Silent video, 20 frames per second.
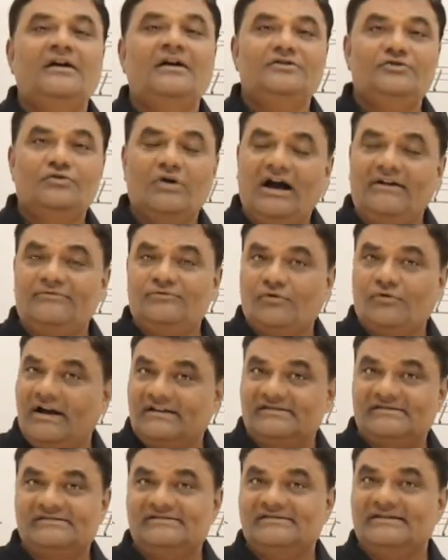You have to
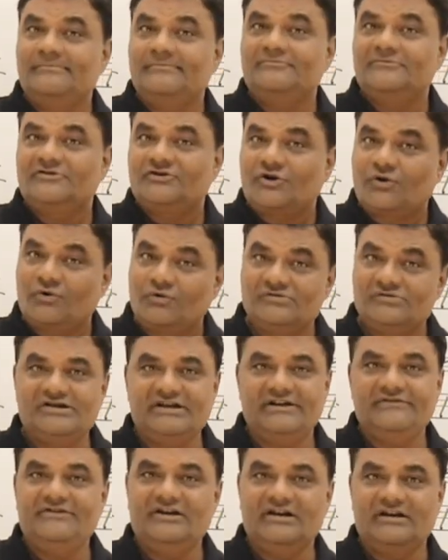access them through
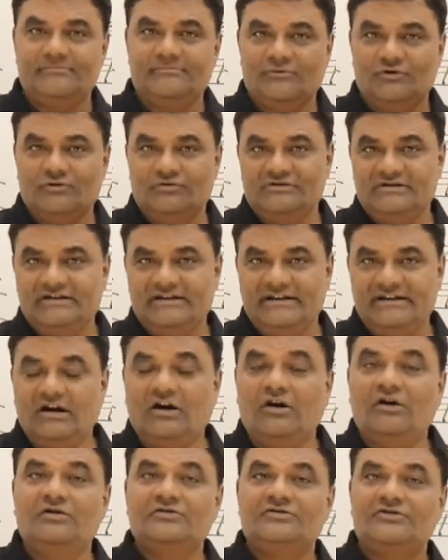JVM only,
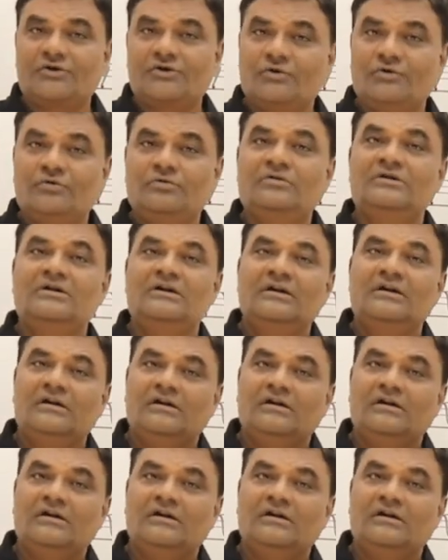or through